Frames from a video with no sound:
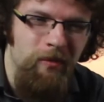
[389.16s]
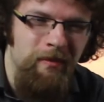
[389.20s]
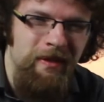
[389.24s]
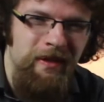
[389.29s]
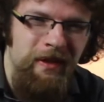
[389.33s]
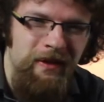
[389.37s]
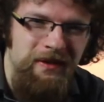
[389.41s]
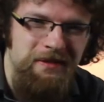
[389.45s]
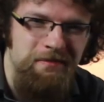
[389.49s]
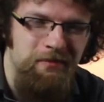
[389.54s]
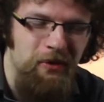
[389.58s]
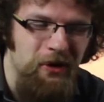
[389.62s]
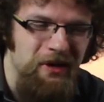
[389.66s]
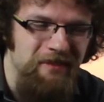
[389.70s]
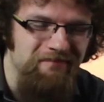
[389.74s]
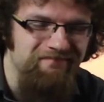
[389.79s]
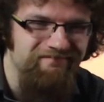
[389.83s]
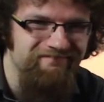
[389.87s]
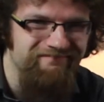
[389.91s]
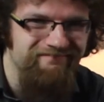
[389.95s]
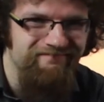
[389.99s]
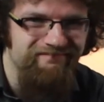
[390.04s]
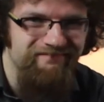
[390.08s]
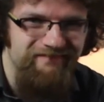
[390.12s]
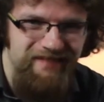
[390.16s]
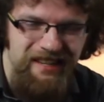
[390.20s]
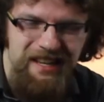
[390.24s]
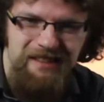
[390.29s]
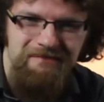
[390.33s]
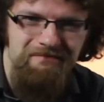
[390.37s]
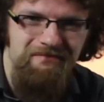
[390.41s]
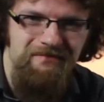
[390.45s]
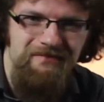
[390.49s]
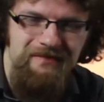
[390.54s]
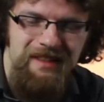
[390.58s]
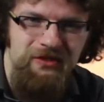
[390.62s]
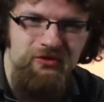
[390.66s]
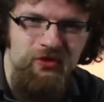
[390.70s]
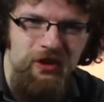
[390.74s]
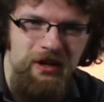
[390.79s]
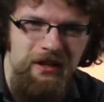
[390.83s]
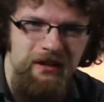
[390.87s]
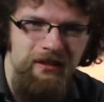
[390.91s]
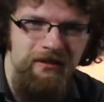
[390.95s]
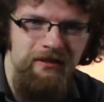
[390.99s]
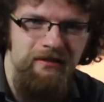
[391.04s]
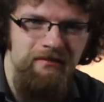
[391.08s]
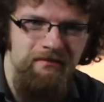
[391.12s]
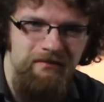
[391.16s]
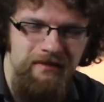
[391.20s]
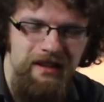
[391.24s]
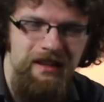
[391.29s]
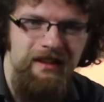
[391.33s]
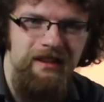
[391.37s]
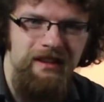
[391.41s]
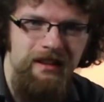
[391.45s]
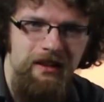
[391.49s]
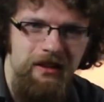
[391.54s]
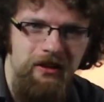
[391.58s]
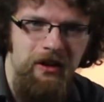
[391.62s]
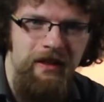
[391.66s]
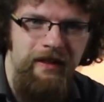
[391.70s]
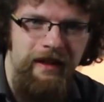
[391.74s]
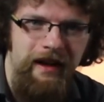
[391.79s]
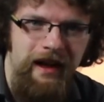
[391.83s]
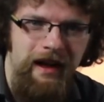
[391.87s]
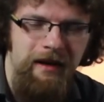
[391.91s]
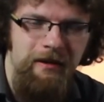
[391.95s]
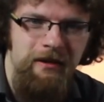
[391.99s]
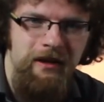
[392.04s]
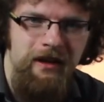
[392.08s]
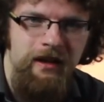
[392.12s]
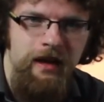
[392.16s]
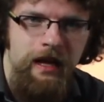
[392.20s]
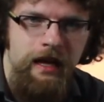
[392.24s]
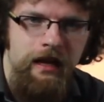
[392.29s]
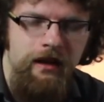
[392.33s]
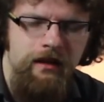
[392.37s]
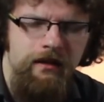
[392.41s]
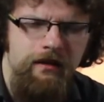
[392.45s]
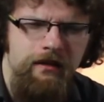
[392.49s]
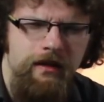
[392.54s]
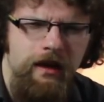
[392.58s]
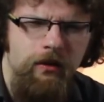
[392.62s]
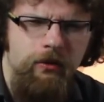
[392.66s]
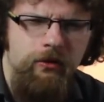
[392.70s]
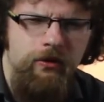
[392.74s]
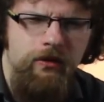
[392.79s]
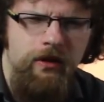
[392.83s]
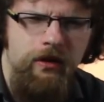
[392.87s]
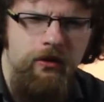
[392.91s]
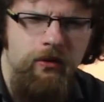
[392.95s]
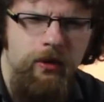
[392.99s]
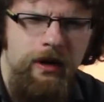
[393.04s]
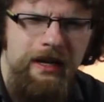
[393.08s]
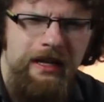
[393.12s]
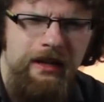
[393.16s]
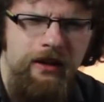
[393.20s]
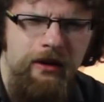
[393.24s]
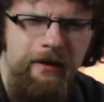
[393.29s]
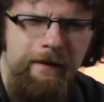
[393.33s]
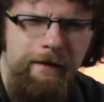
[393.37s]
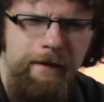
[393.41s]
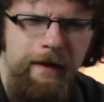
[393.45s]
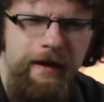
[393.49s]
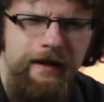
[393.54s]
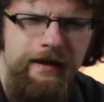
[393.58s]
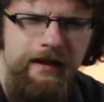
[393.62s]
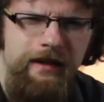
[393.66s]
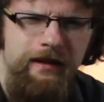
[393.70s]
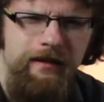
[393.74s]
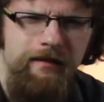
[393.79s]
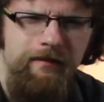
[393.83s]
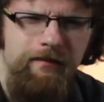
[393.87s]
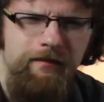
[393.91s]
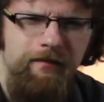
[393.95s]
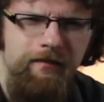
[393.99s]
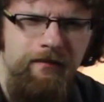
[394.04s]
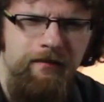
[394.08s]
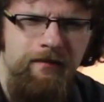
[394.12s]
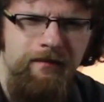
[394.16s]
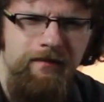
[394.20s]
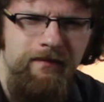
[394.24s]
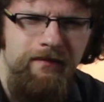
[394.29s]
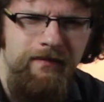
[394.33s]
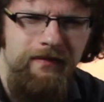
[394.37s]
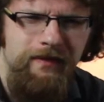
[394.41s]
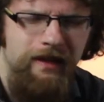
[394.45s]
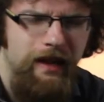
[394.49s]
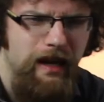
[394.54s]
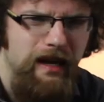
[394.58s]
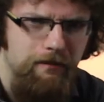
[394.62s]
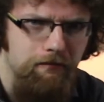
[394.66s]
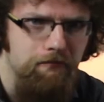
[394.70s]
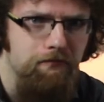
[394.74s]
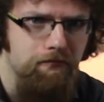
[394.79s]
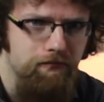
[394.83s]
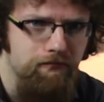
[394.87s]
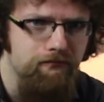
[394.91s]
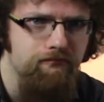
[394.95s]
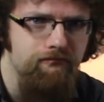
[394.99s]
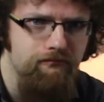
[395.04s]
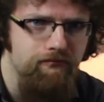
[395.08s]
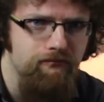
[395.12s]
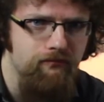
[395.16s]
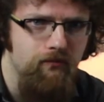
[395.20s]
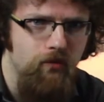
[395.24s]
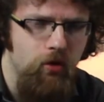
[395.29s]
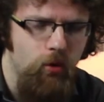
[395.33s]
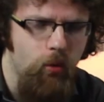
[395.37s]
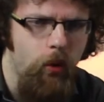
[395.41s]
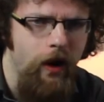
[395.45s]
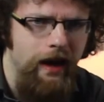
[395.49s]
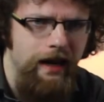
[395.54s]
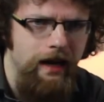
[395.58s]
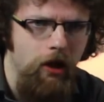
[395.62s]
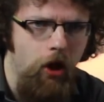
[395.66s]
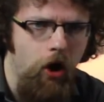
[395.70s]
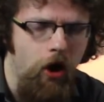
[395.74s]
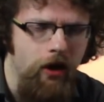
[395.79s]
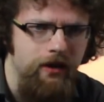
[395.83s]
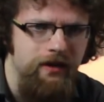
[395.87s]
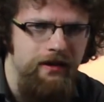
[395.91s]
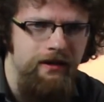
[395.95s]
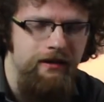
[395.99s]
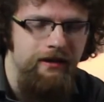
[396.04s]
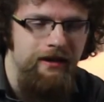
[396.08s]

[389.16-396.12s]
at this point, yeah, they traded. They did a lot of that. They also did quite a lot of fighting. Like, quite a lot.